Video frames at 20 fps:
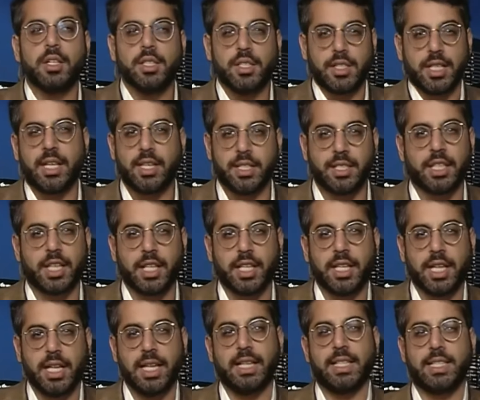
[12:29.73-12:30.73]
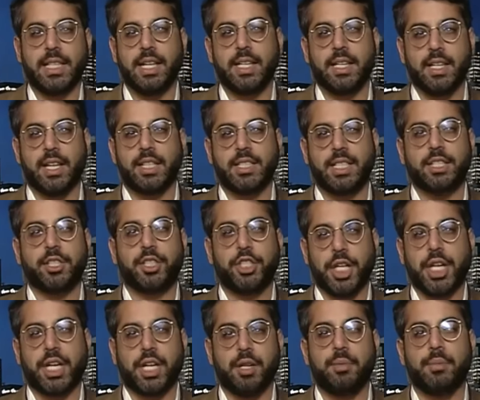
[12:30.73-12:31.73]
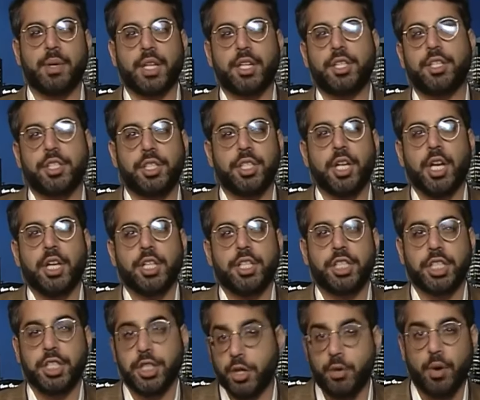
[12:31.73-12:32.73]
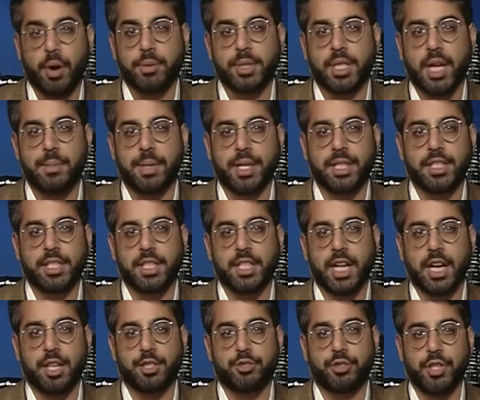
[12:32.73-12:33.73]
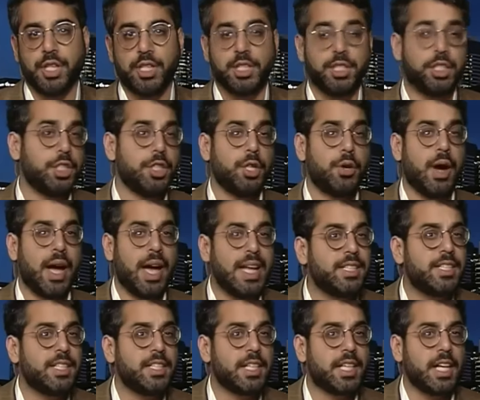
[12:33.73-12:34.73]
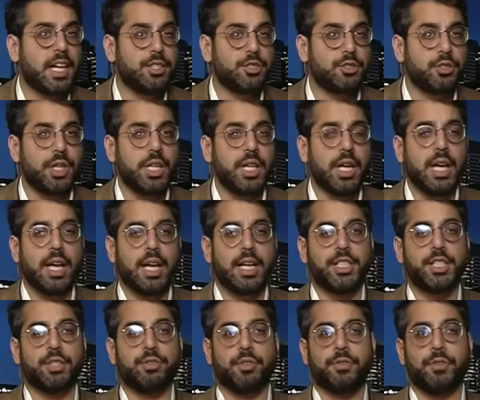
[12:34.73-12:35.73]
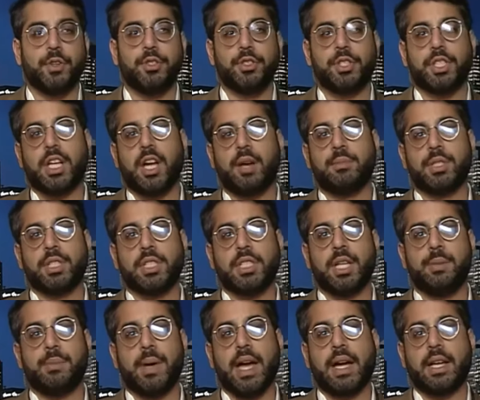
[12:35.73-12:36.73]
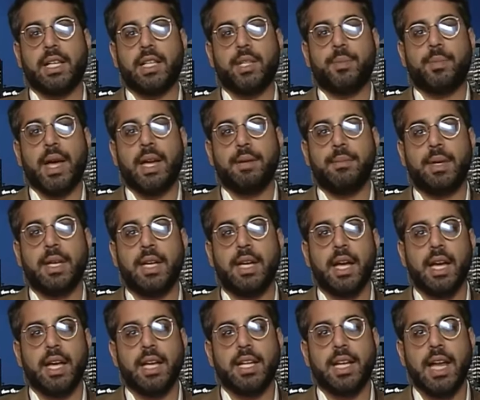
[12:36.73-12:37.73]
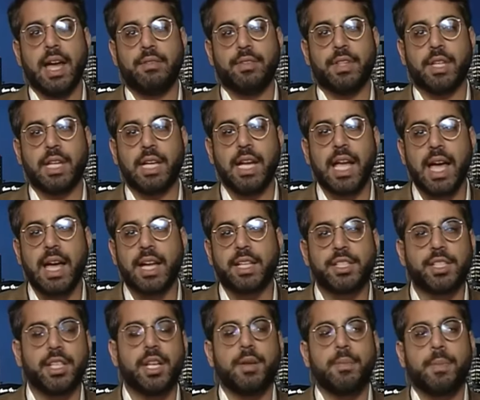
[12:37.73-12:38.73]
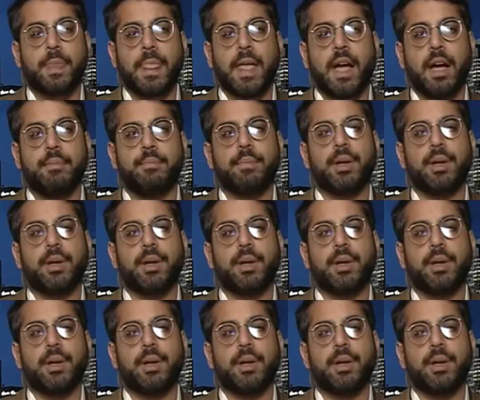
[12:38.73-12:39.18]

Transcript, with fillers: Senator Keneally did and I say chicken because she knew I was coming into the country she knew I entered the country and she refused to come to CPAC and debate me nevertheless you uh, did um,